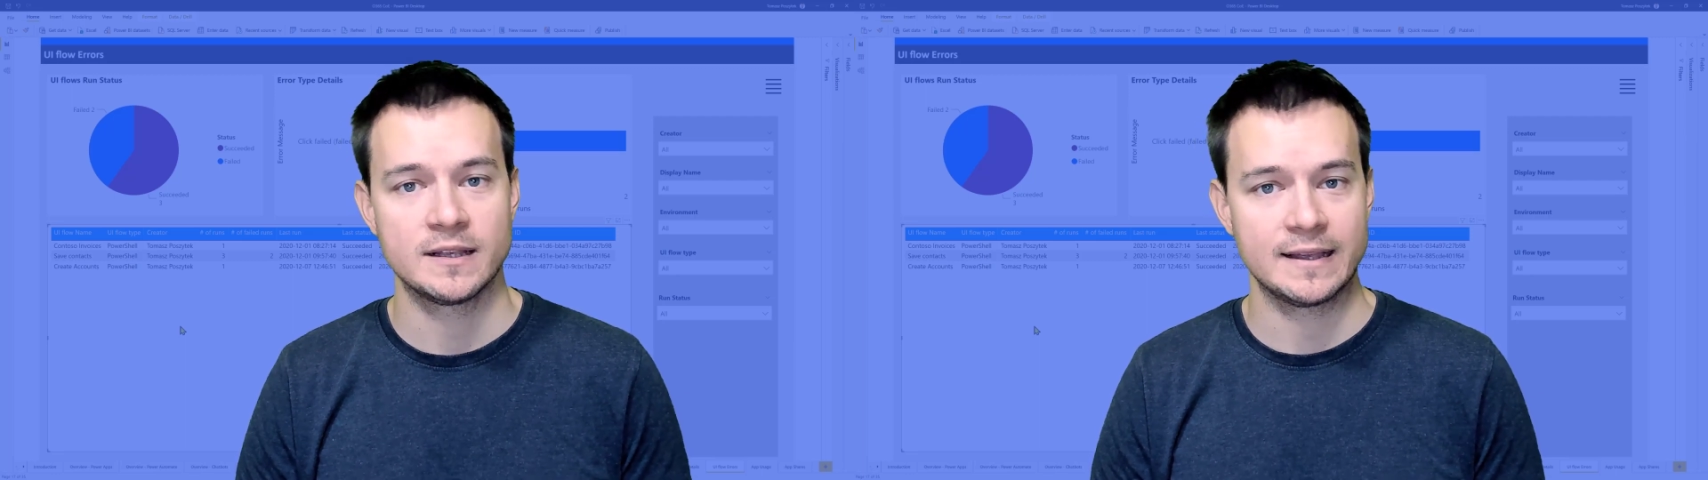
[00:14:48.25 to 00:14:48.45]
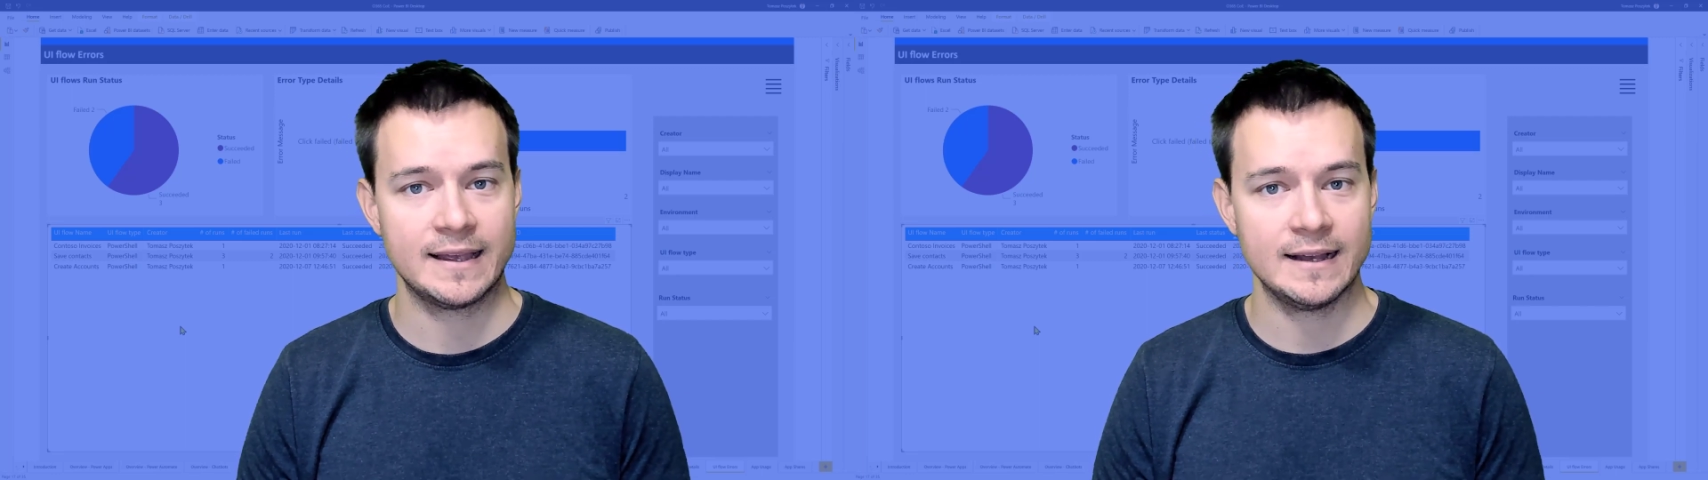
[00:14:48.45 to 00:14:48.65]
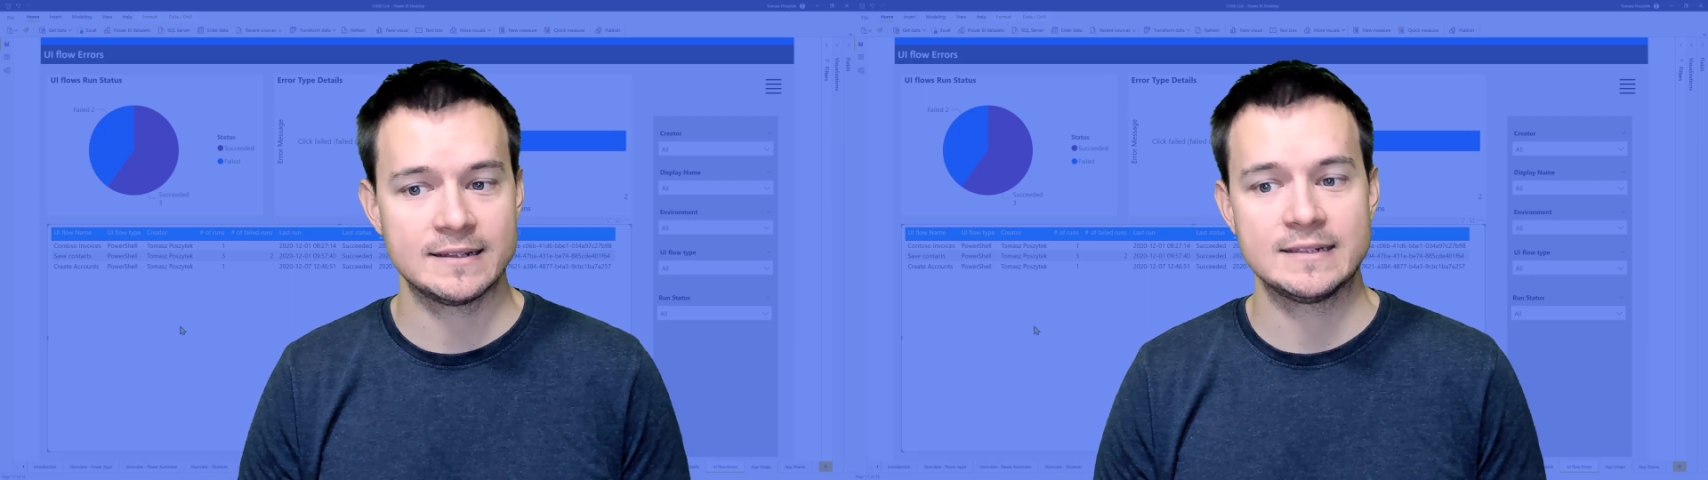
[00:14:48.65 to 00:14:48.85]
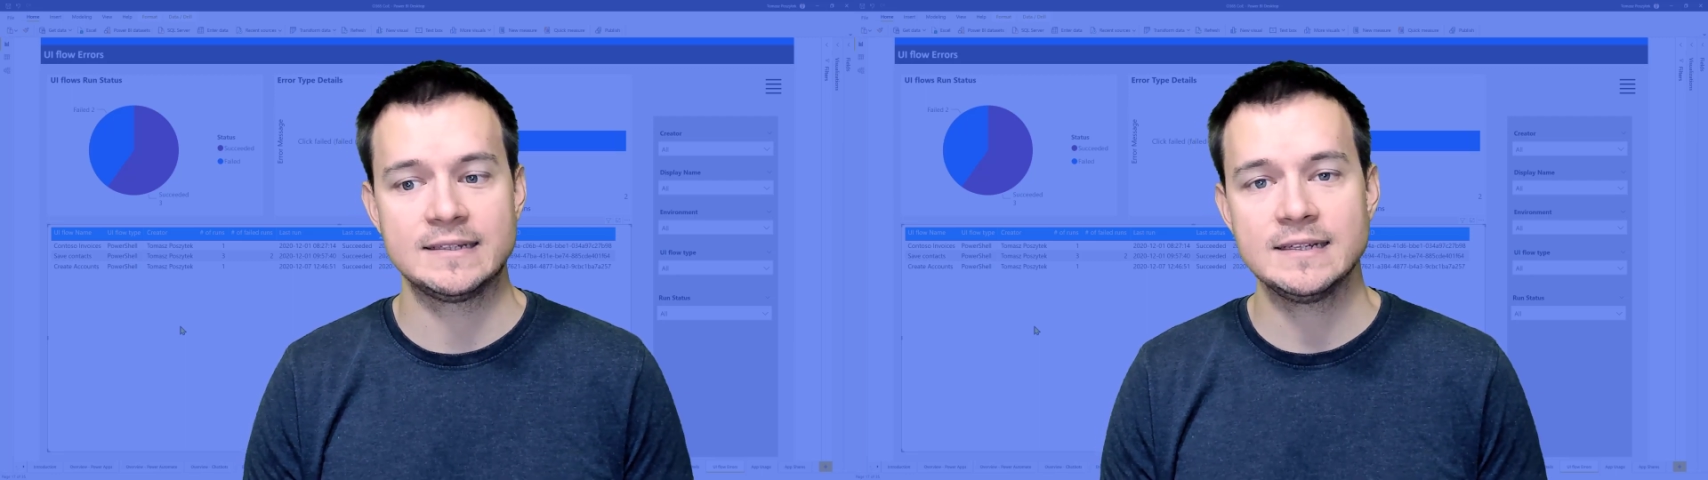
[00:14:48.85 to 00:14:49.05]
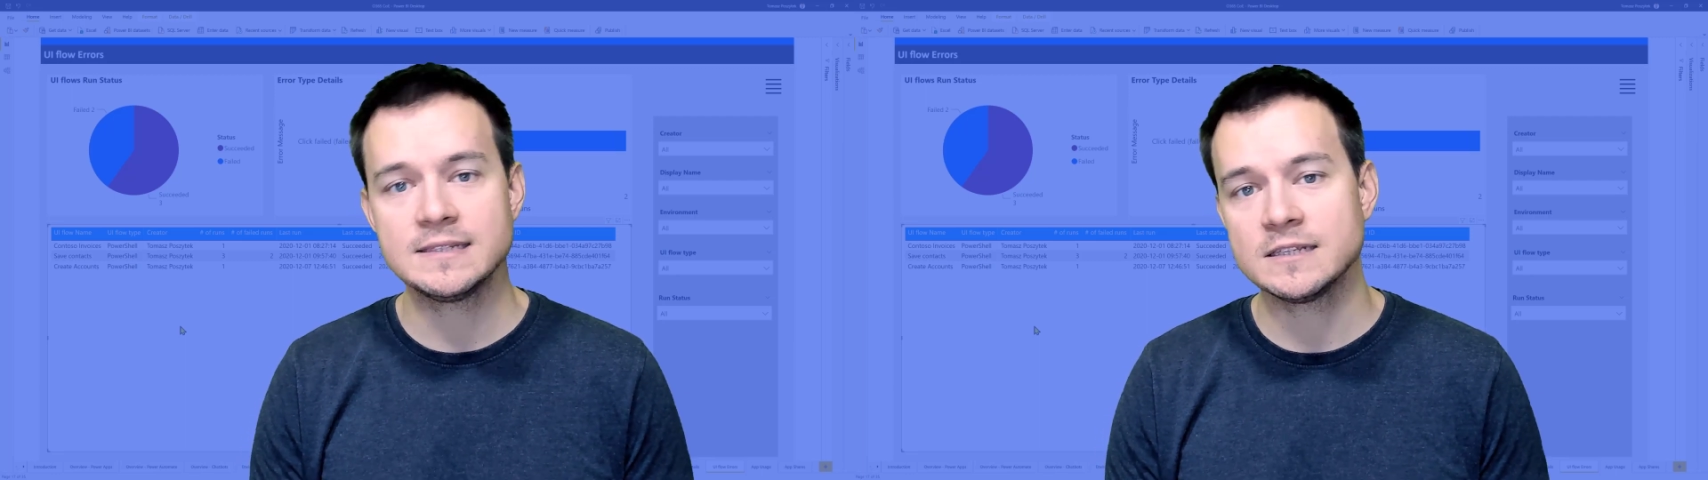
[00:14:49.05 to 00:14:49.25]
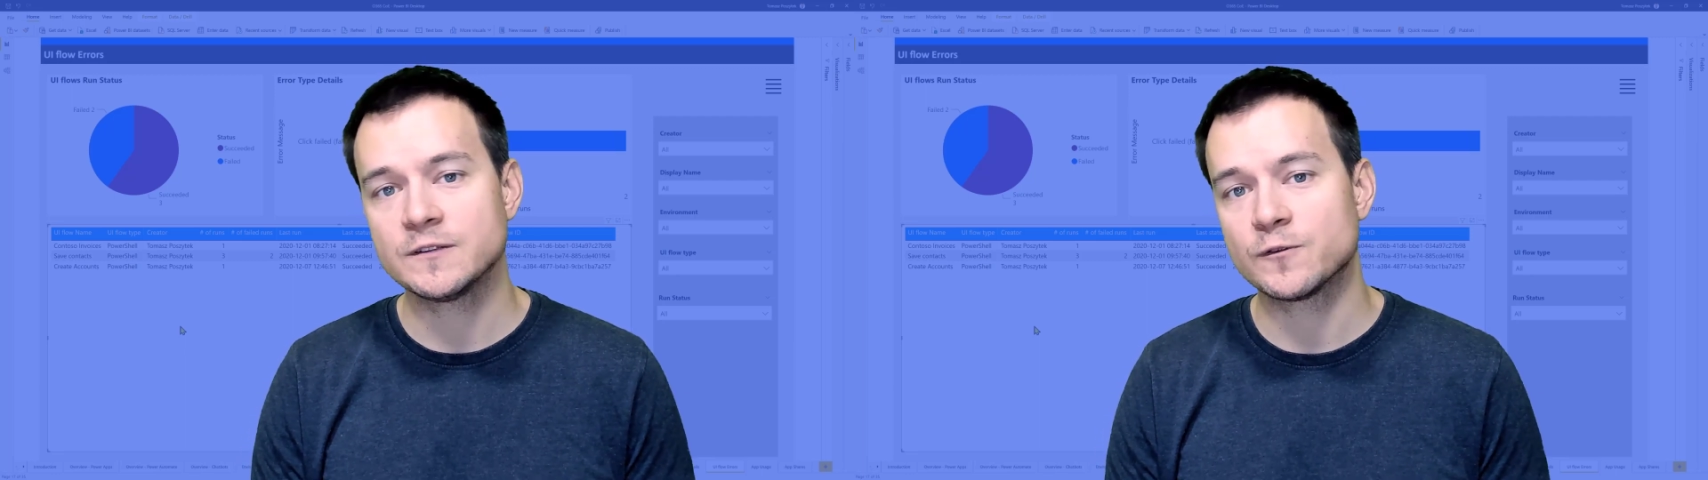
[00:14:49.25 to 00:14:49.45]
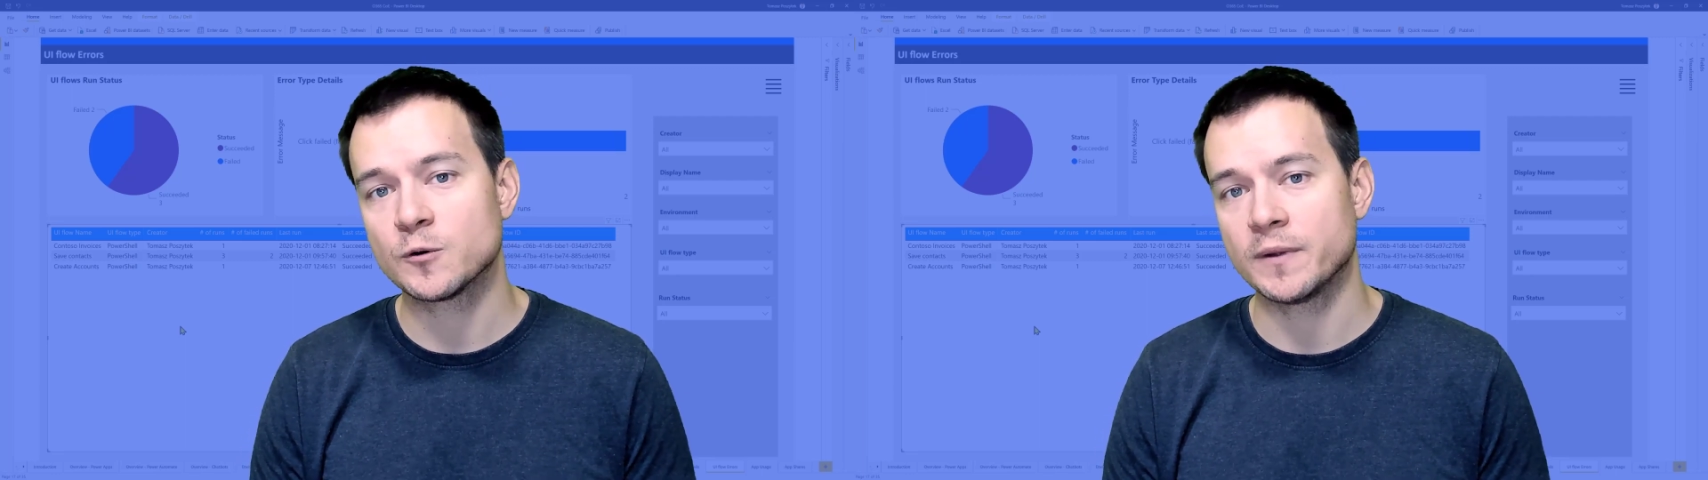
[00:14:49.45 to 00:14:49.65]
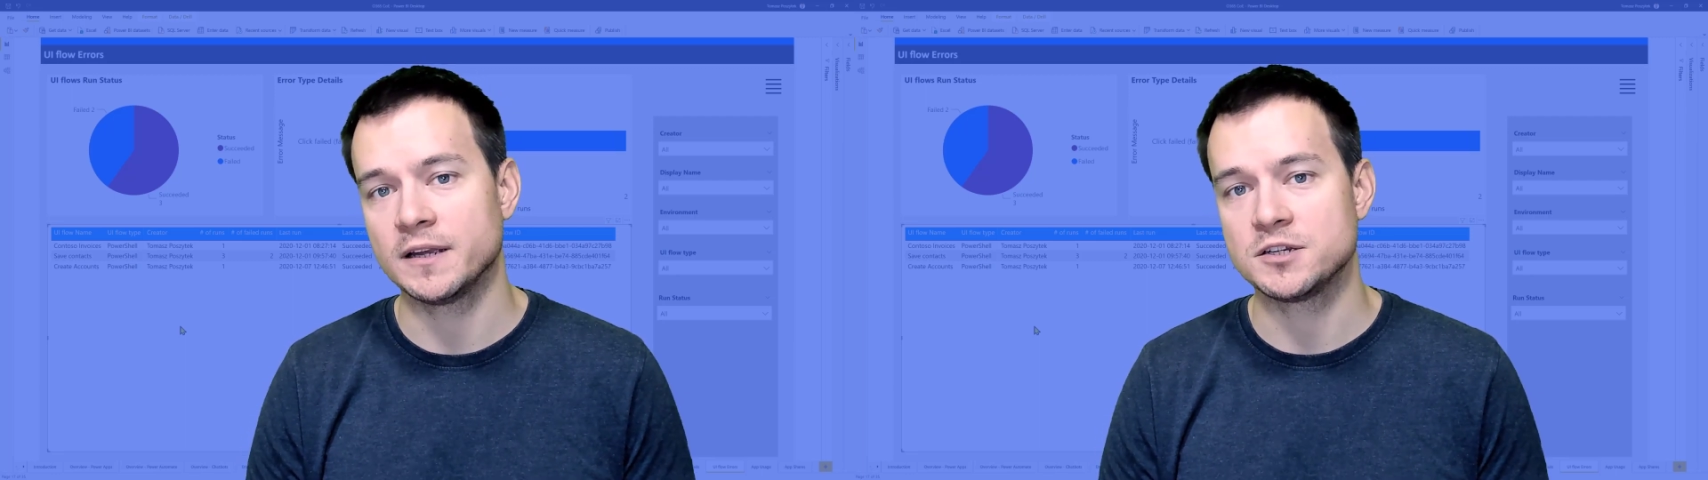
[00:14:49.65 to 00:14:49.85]
get this
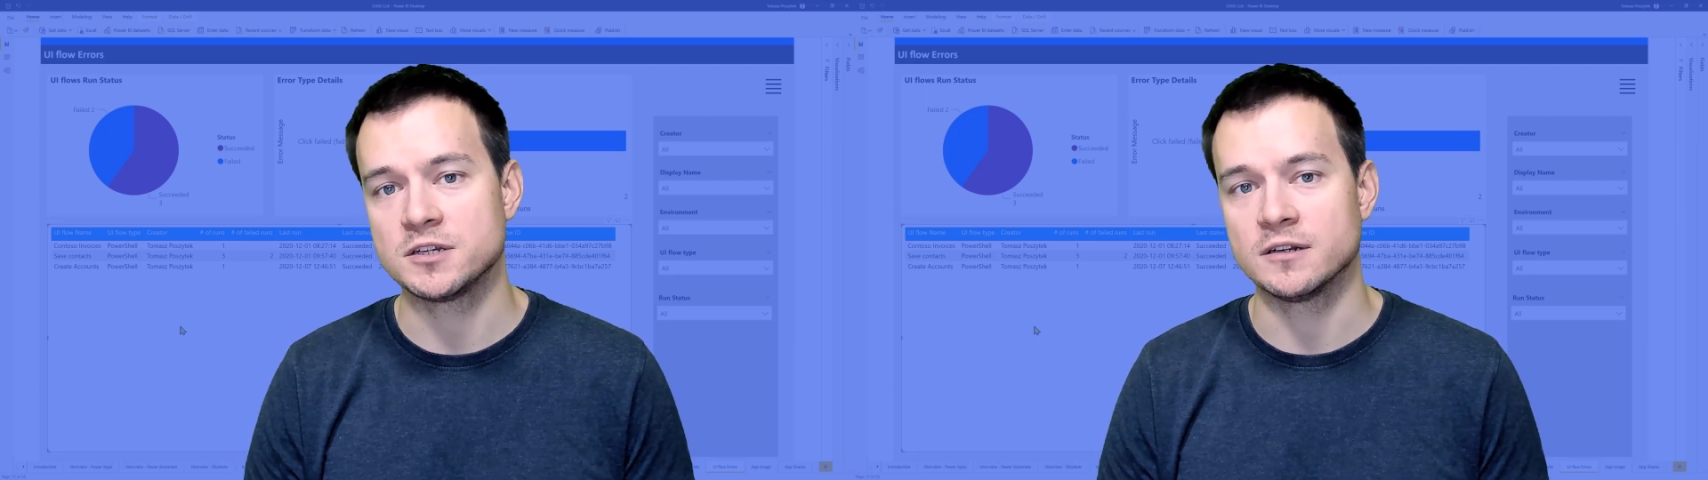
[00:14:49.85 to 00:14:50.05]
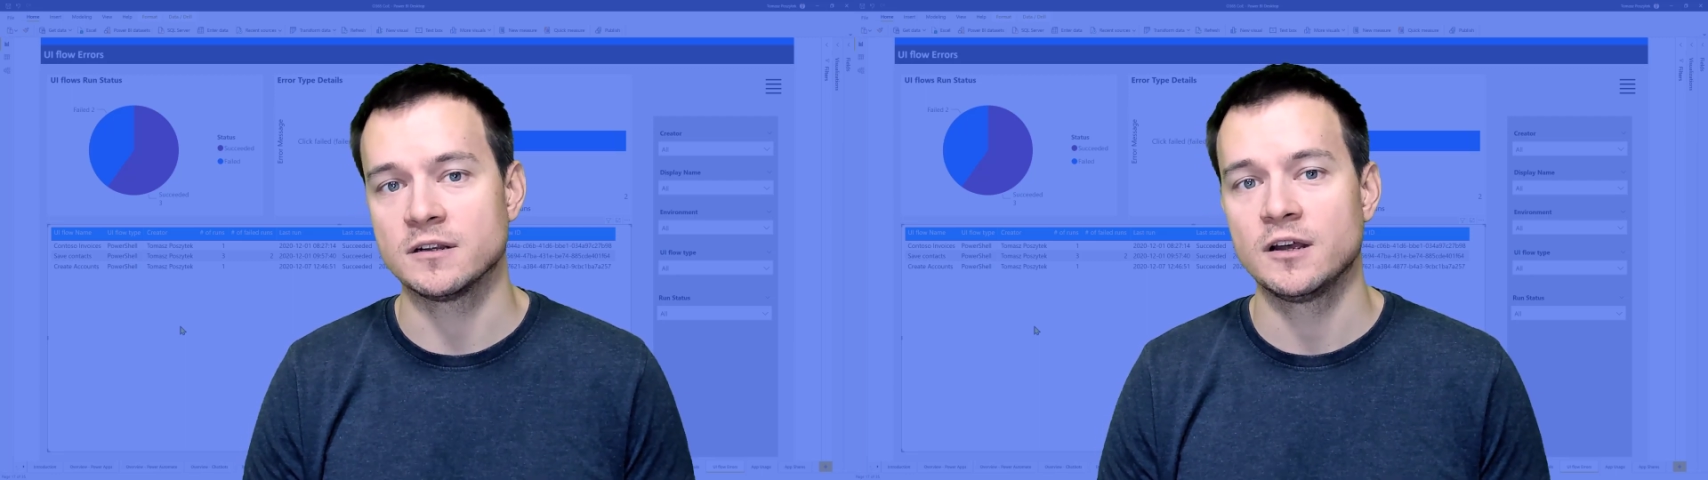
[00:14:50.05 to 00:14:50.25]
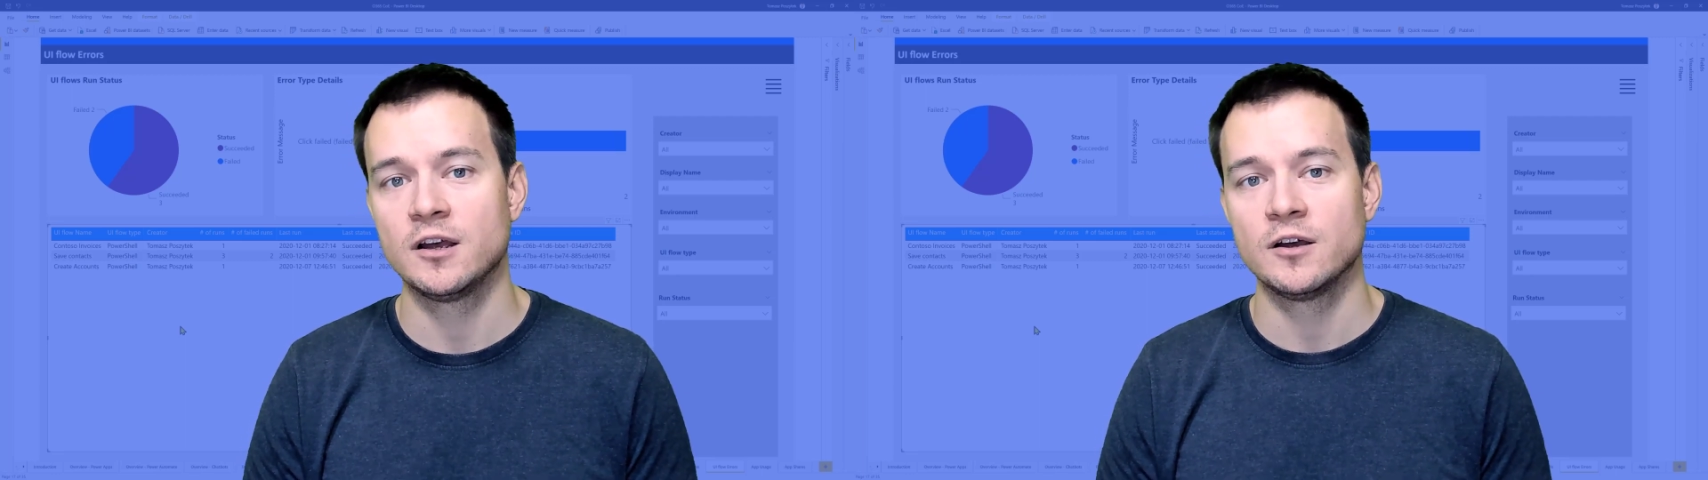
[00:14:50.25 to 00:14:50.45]
information